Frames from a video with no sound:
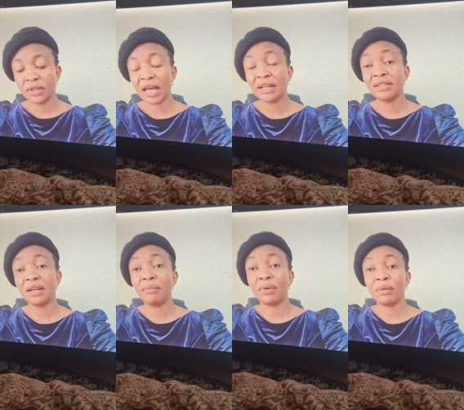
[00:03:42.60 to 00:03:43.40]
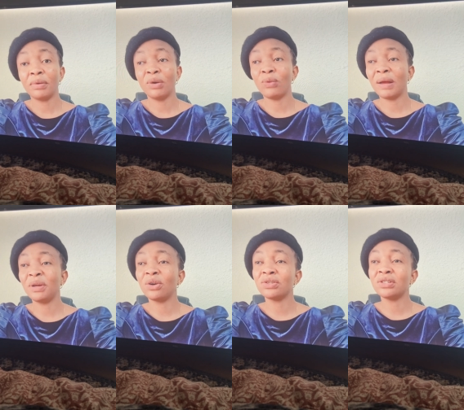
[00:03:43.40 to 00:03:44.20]
That is the problem. Why?
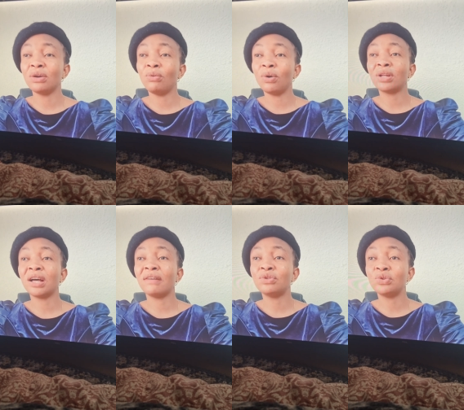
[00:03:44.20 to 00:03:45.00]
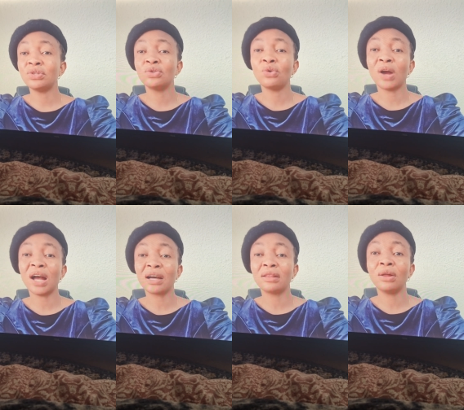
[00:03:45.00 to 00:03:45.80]
Because the world have chosen to
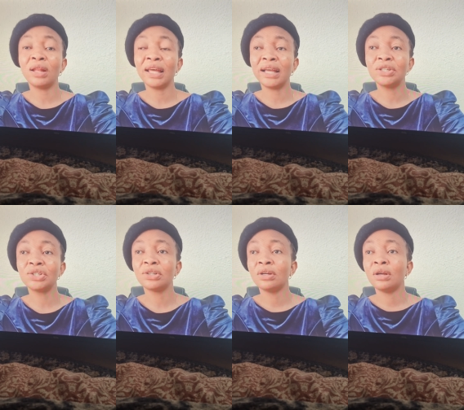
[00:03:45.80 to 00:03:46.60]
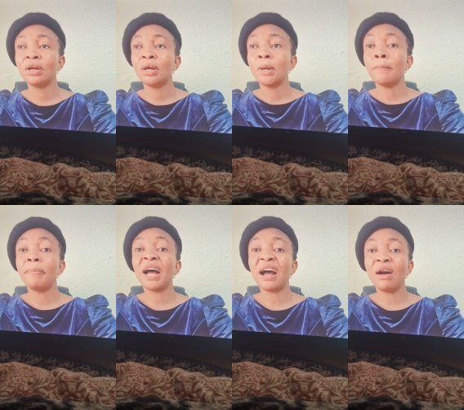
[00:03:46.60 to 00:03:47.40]
acknowledge
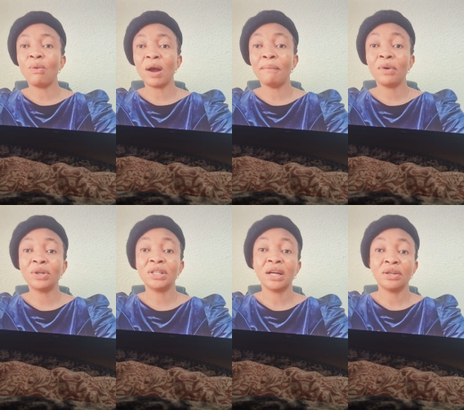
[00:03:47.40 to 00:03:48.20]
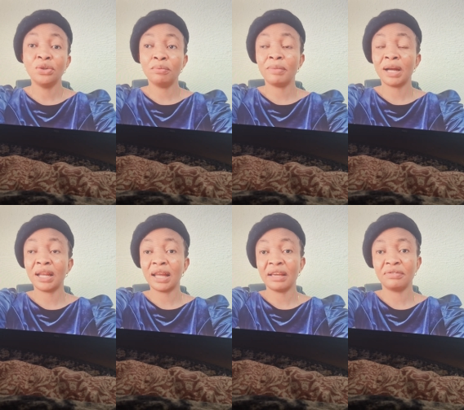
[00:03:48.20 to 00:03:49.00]
power more than
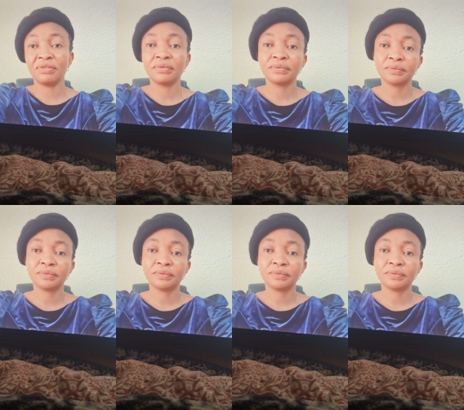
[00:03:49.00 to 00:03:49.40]
human life.